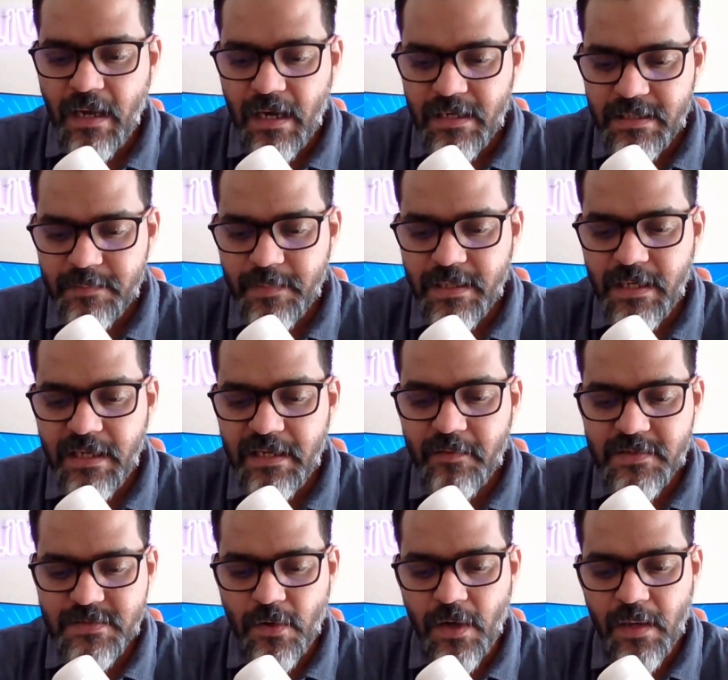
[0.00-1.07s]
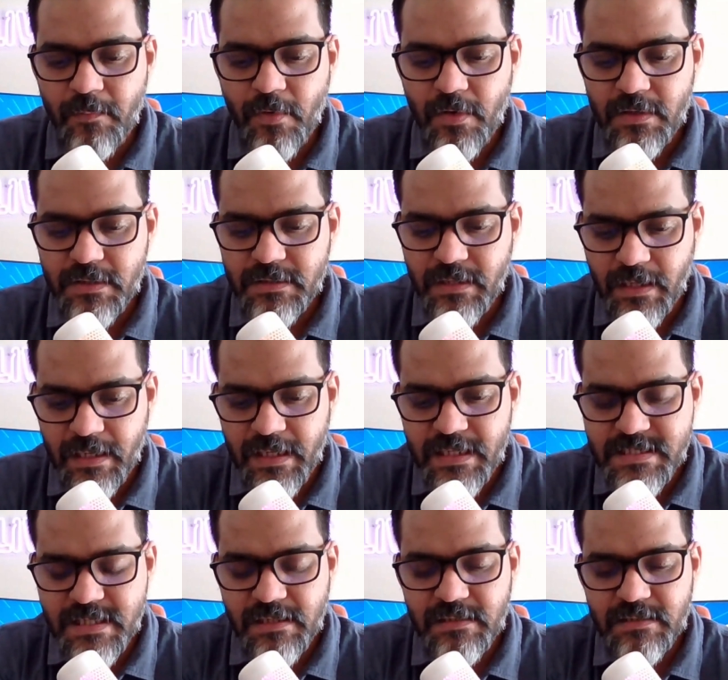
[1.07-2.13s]
But ultimately, it was all about
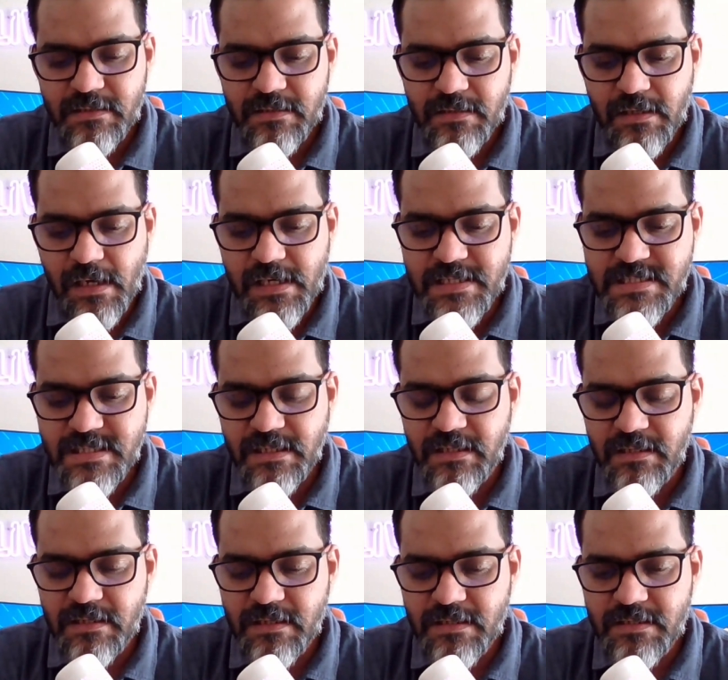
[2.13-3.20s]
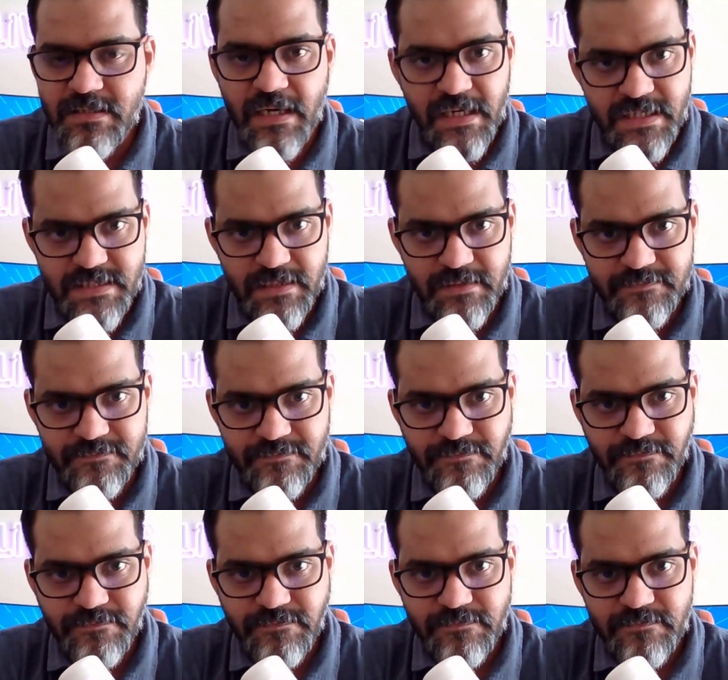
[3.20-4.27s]
religion, culture, tradition.
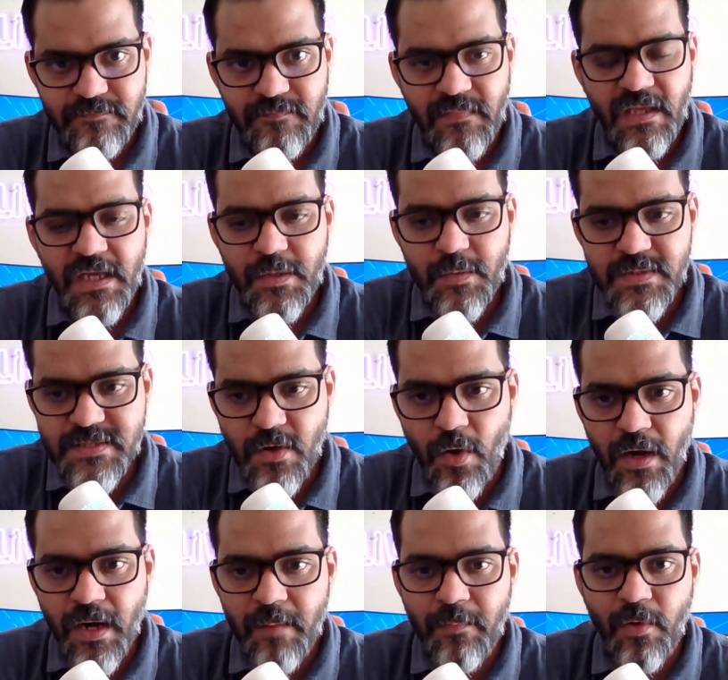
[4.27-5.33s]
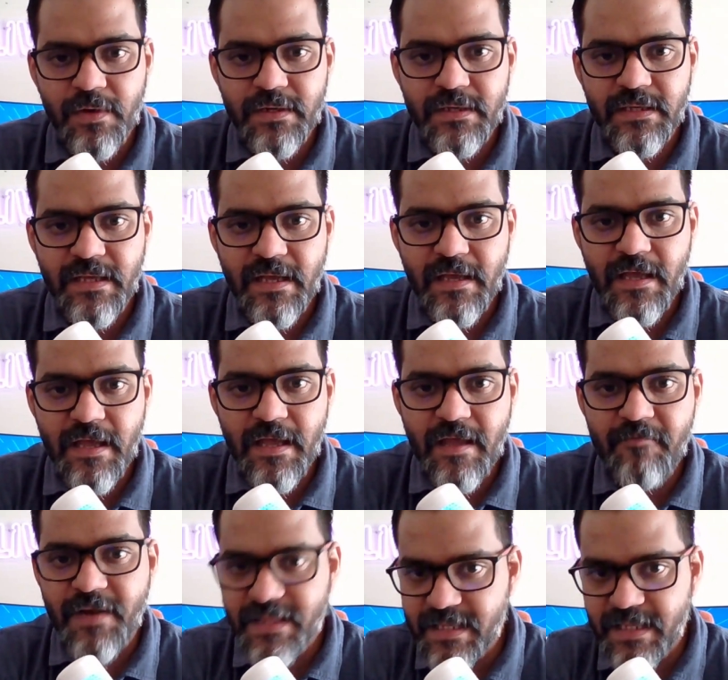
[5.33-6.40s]
It was all about
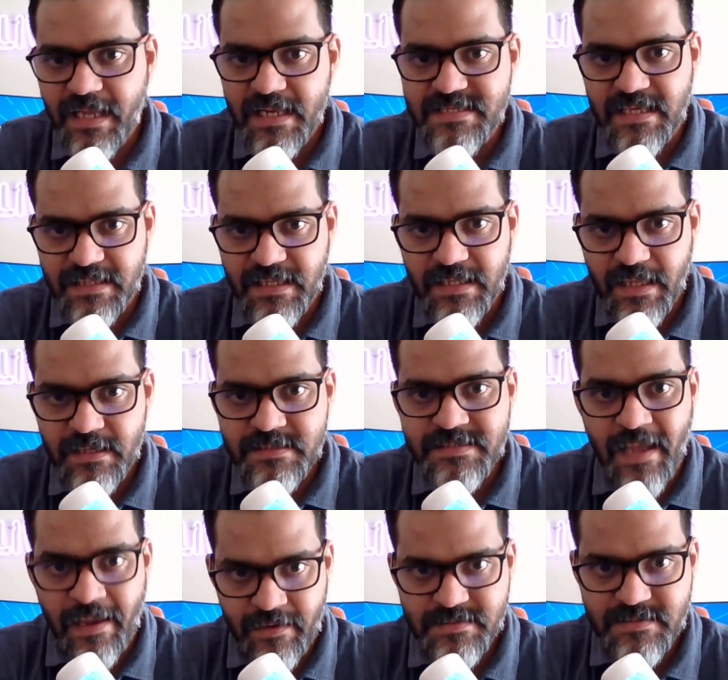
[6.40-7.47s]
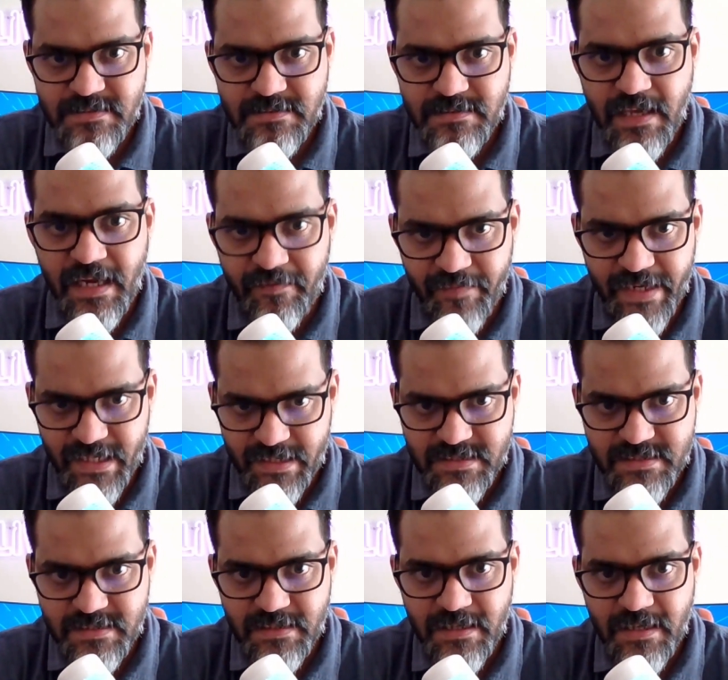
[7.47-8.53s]
everything else other than science and
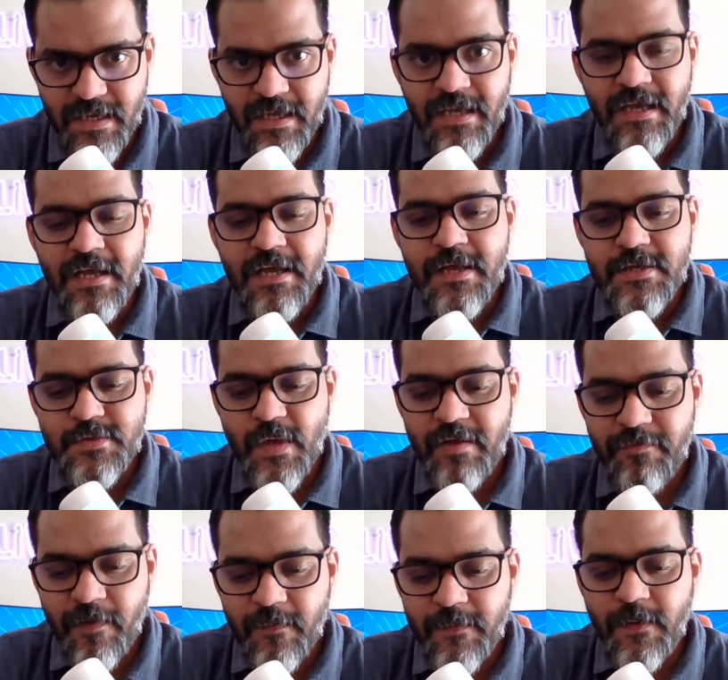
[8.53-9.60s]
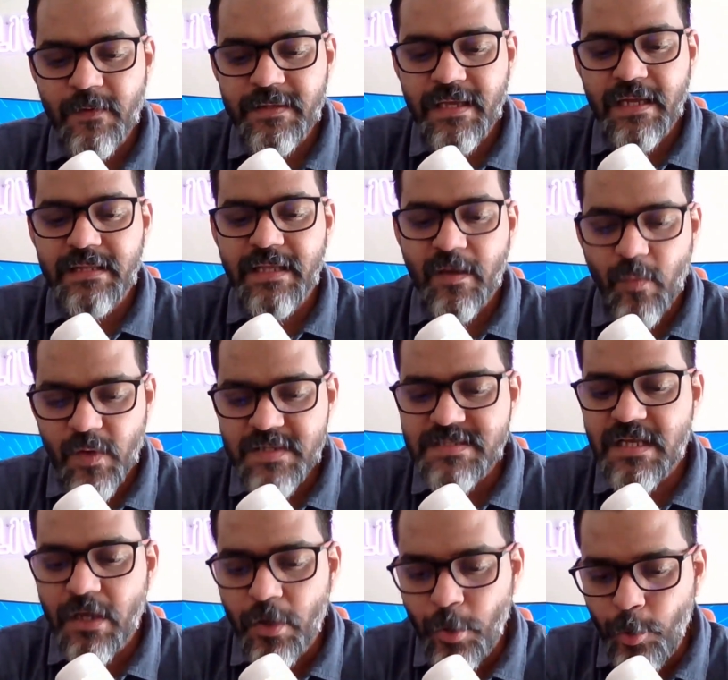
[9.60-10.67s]
evidence. So, I found out that there
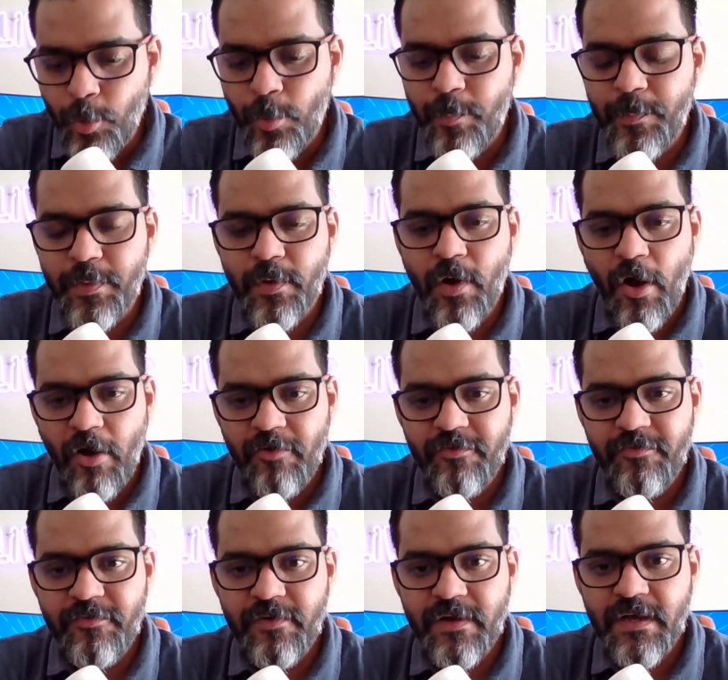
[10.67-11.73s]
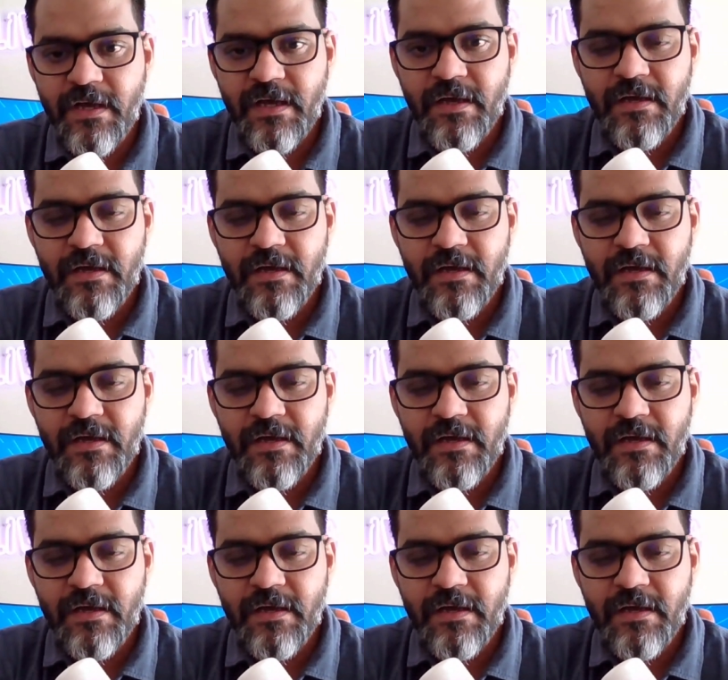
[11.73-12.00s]
was a group of